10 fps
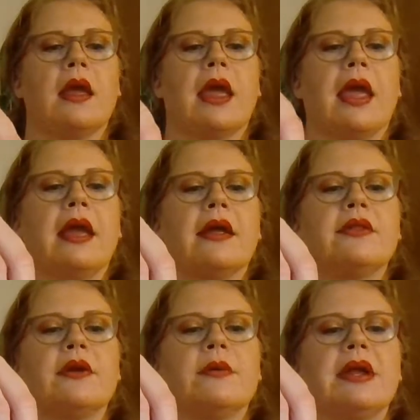and
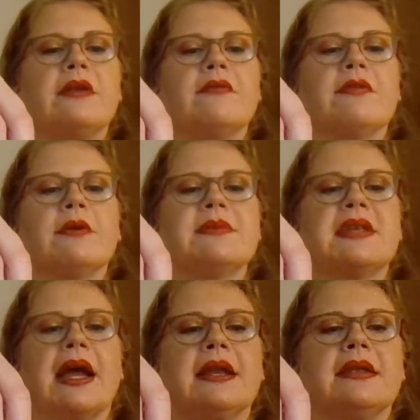they're written from
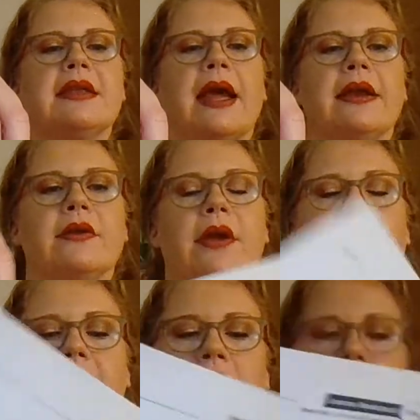side to side. Okay?